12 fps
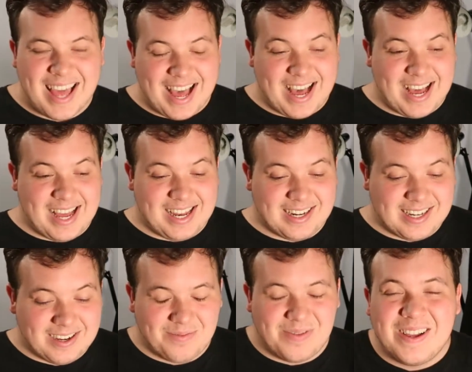and
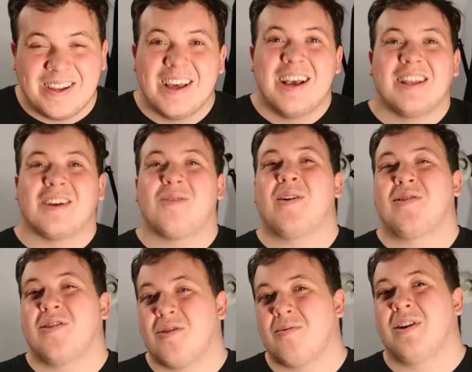the
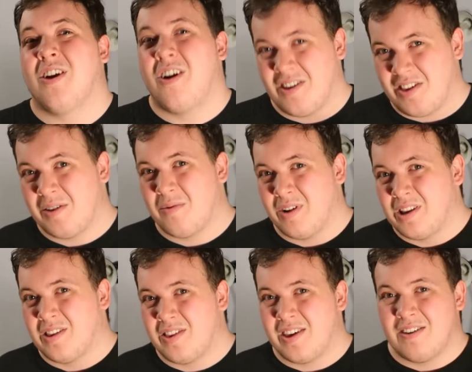questions were nasty
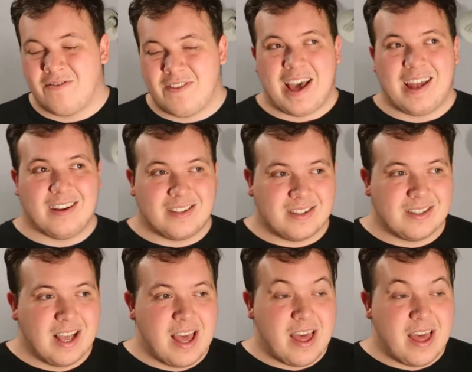ones, in fairness.